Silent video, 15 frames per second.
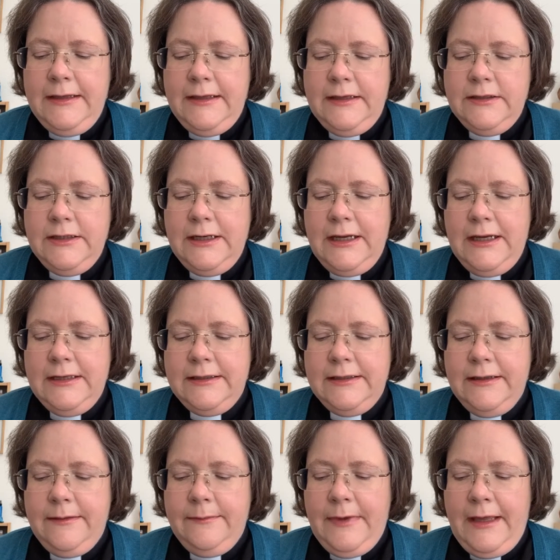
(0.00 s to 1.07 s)
Then she kissed
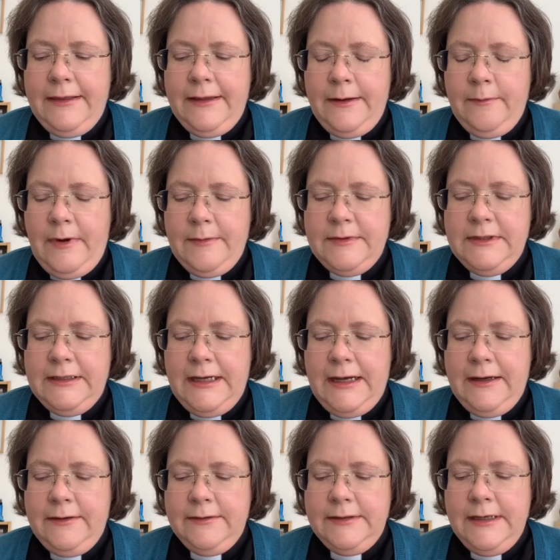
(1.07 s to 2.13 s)
them and they wept
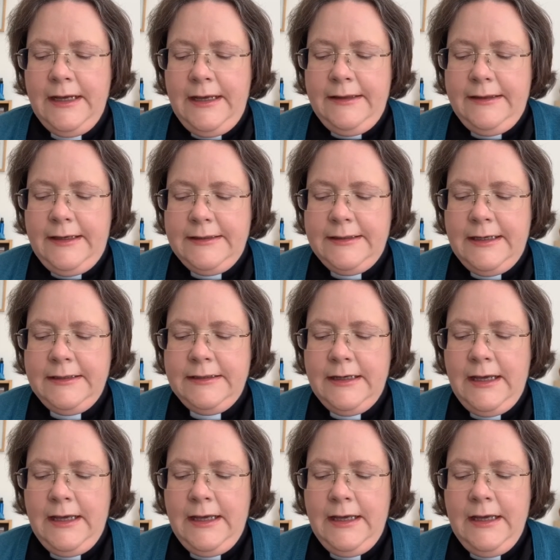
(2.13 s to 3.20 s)
aloud. They said to
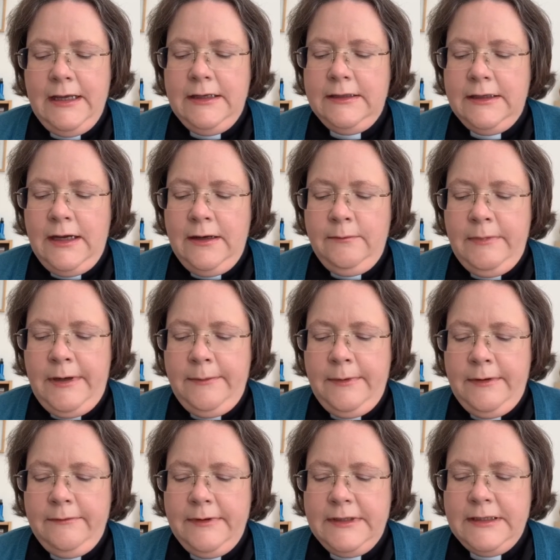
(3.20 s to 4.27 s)
her, no, we
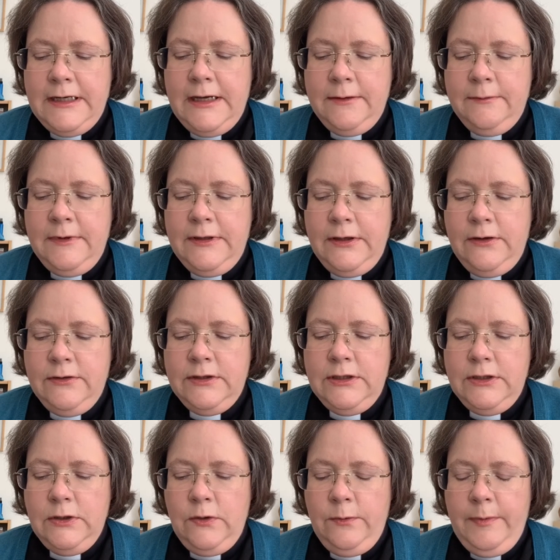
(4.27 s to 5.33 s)
will return with you to
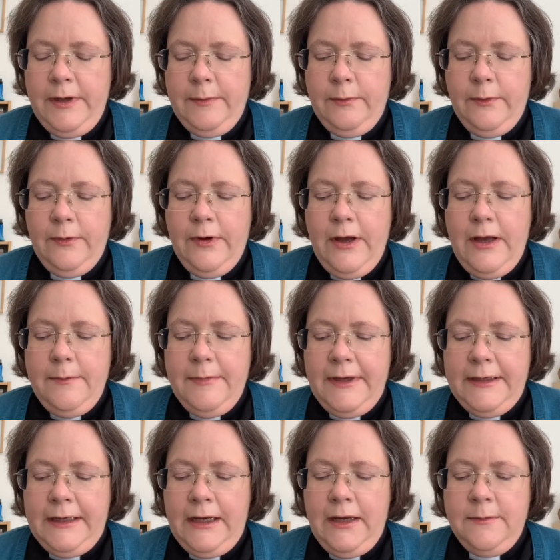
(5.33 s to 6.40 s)
your people.
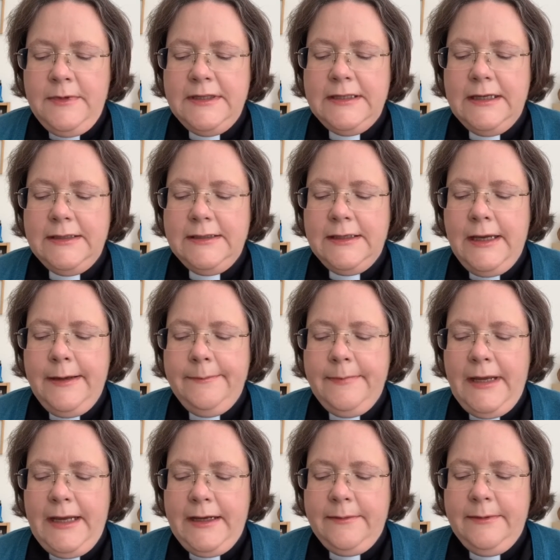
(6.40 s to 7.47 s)
But Naomi said, turn
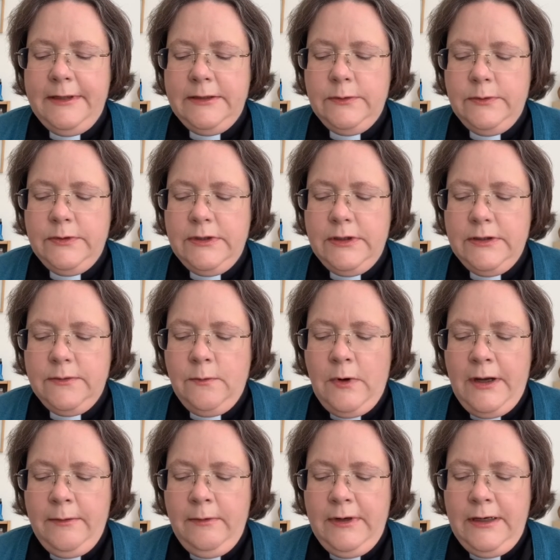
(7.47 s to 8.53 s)
back, my daughters.
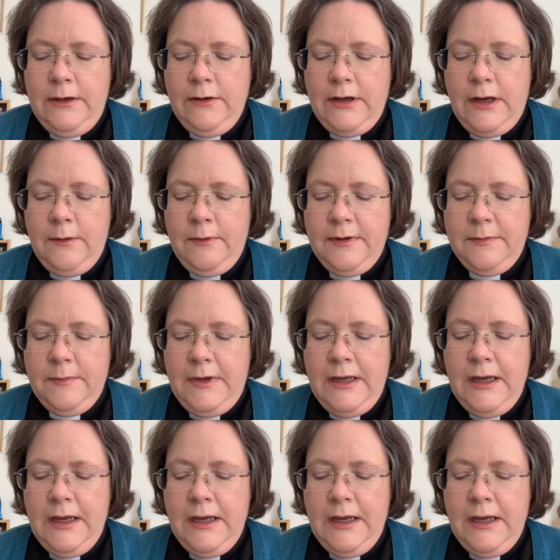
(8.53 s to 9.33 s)
Why will you go with me?